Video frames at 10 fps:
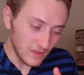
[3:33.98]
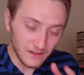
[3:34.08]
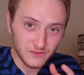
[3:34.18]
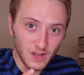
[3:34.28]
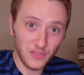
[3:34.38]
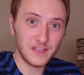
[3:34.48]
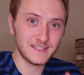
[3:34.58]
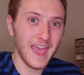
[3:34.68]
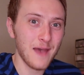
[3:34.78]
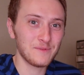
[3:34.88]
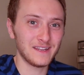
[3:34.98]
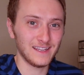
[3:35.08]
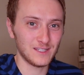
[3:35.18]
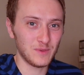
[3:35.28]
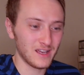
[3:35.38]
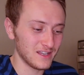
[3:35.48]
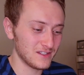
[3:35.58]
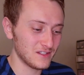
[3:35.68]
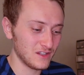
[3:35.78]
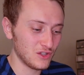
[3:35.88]
if nothing's happening, it's
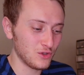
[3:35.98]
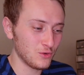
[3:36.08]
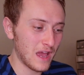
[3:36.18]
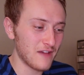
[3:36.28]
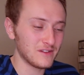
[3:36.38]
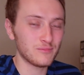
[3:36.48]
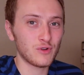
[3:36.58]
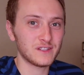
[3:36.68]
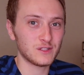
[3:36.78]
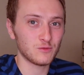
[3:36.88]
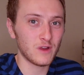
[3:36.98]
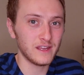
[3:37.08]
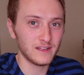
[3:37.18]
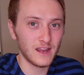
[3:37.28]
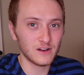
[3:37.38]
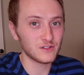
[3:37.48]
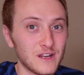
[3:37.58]
because you haven't pressed the right character.